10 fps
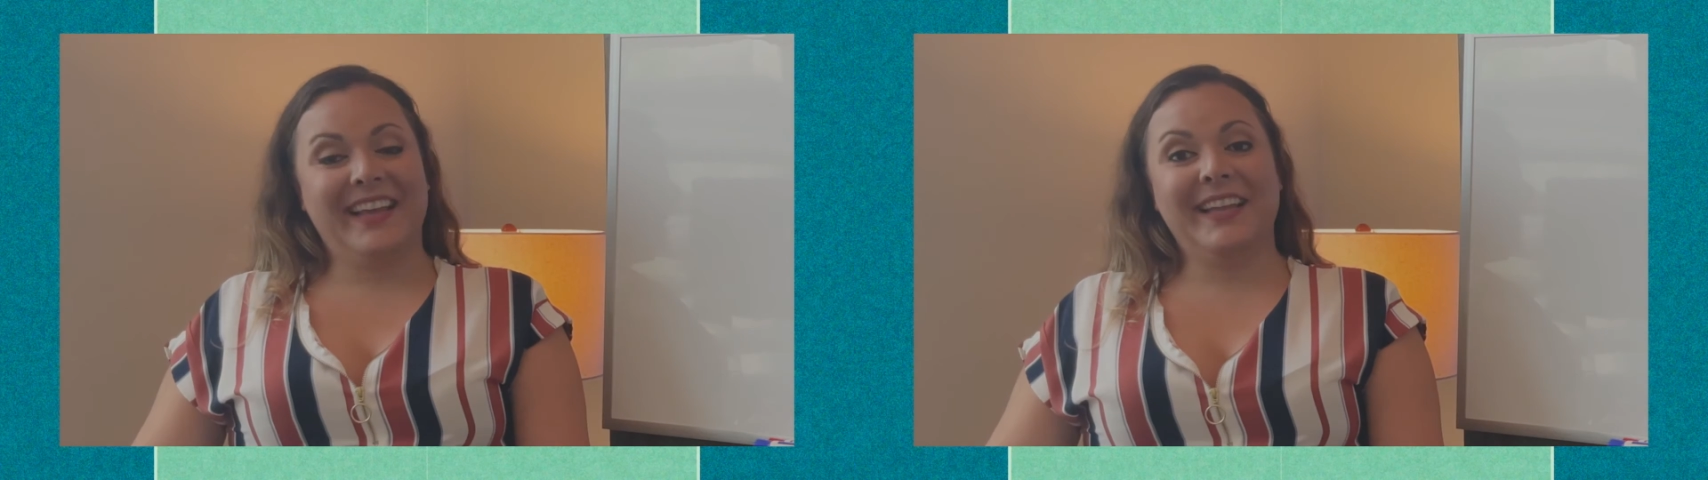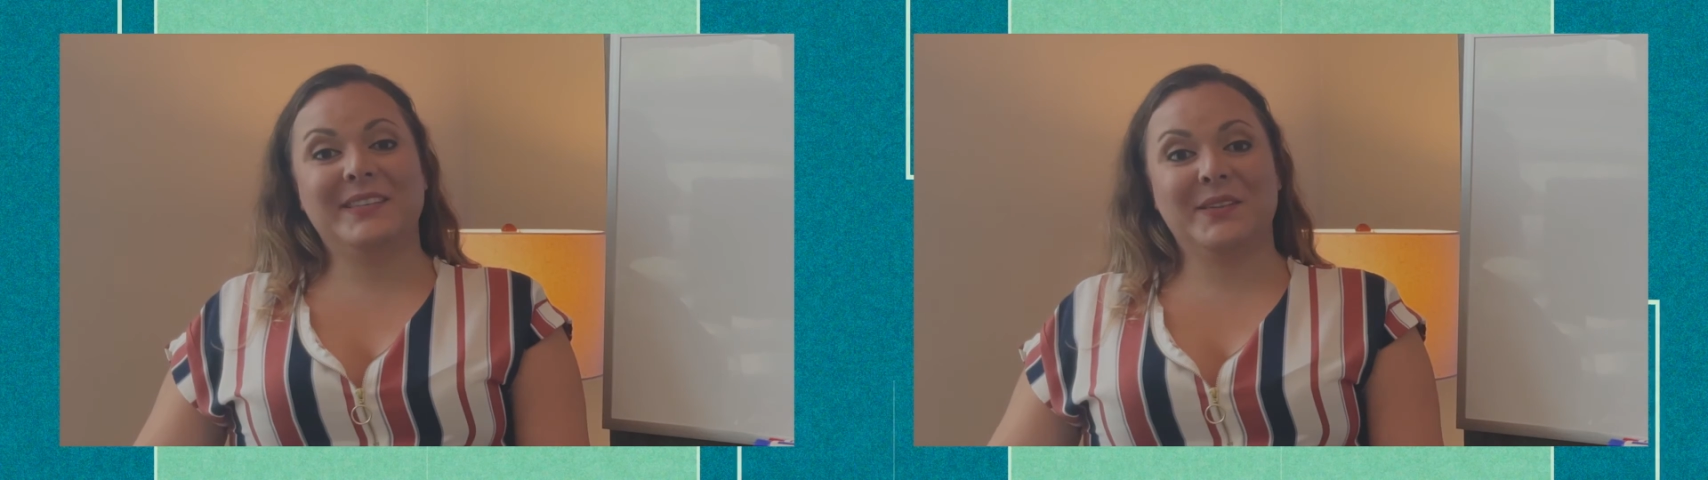
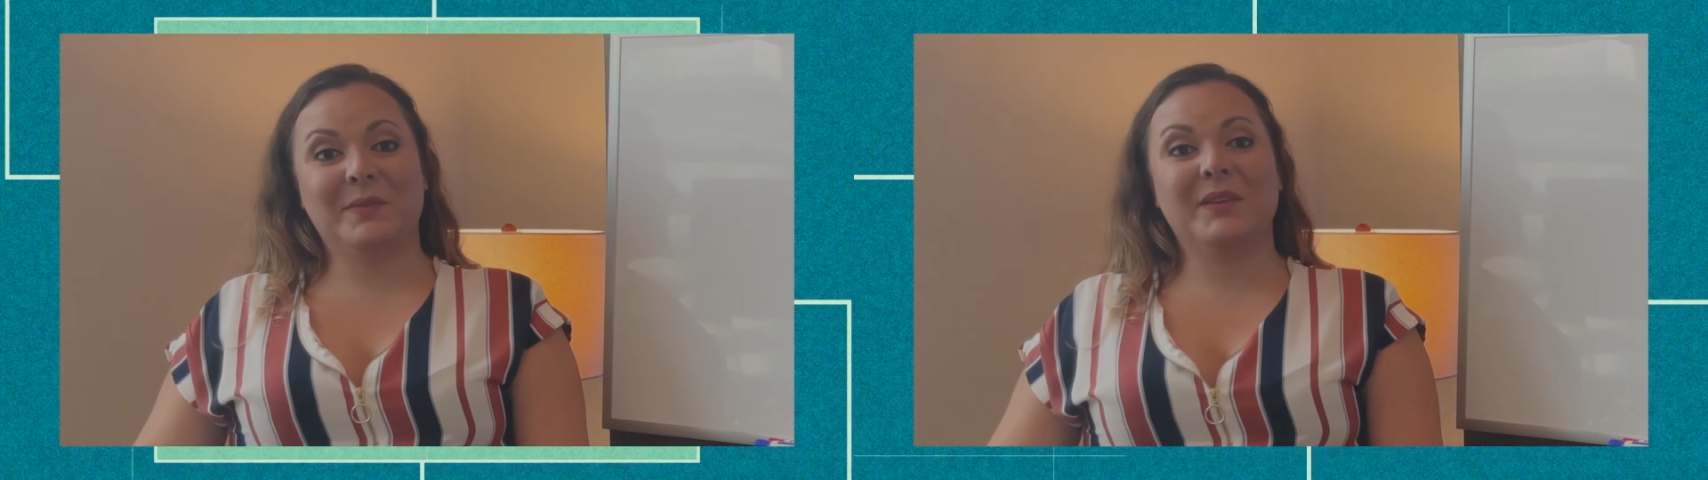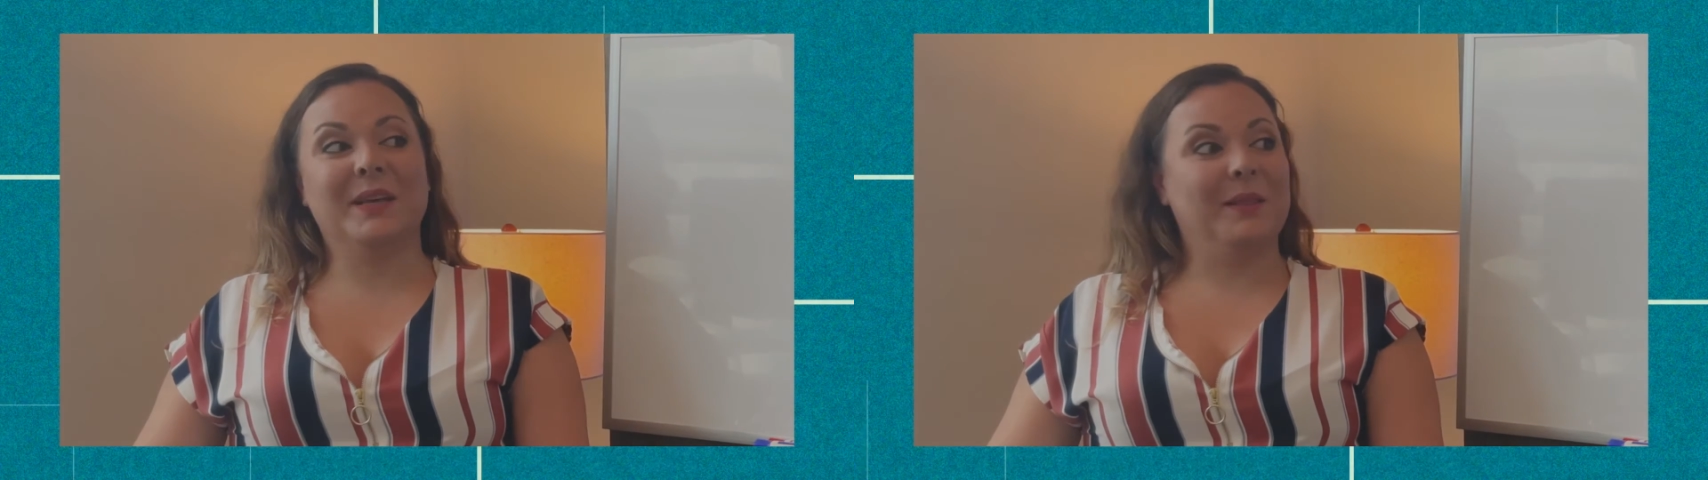It
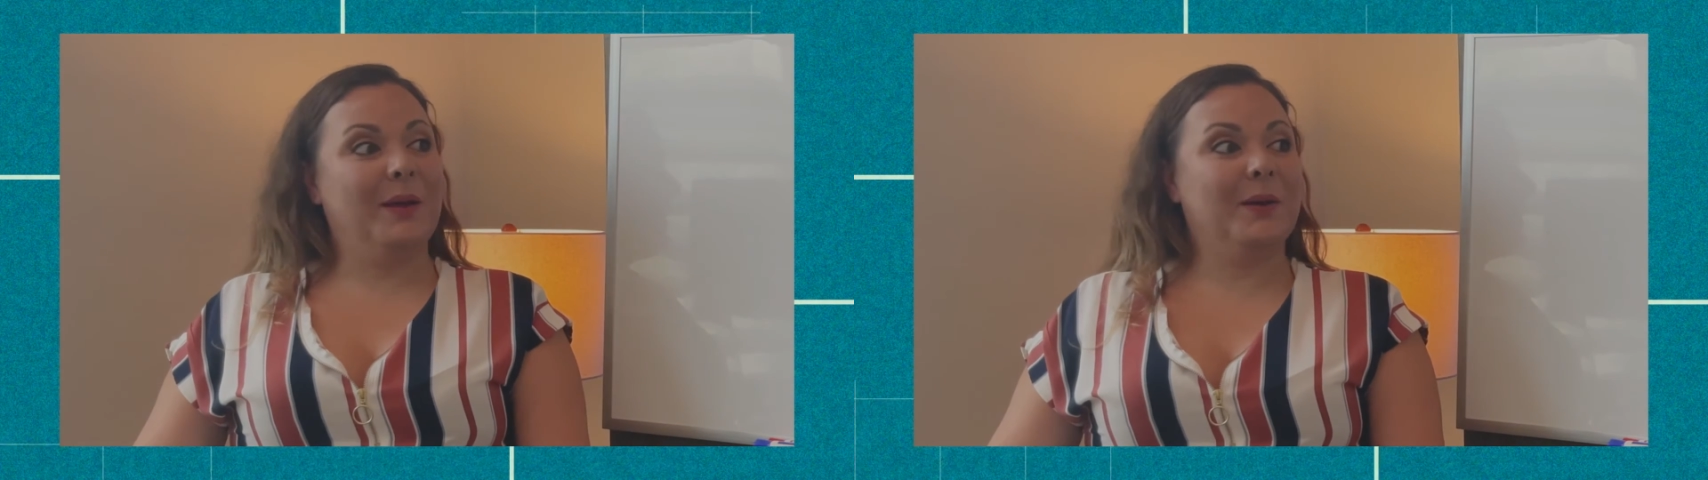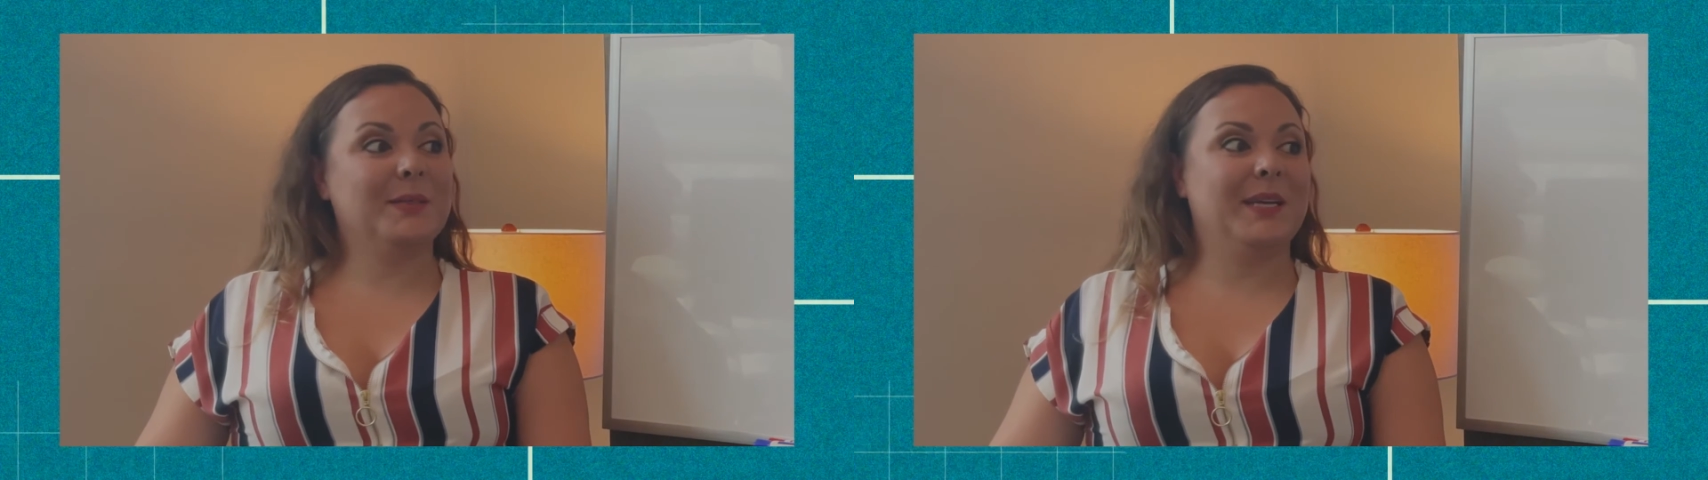took me a
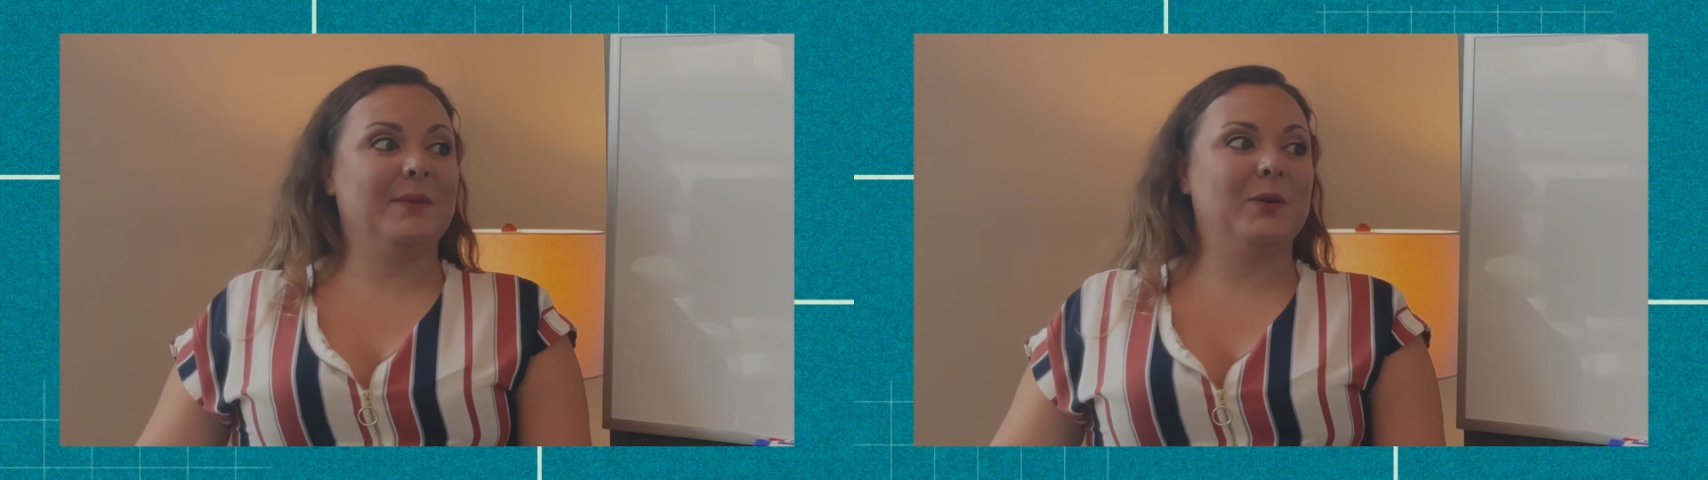long time.